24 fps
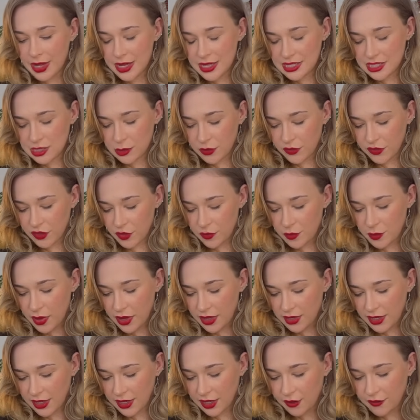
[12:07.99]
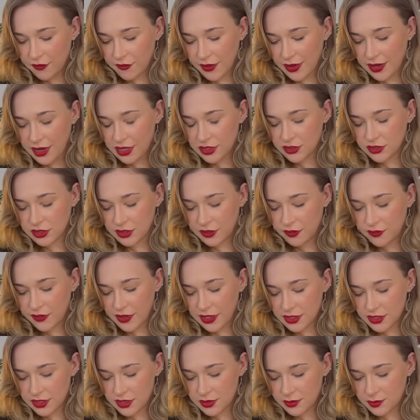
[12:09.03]
Some of you have made like a financial
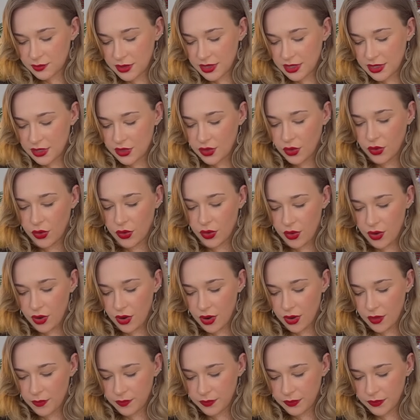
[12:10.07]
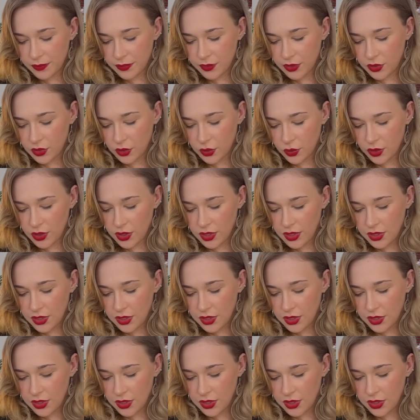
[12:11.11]
investment, or, you know,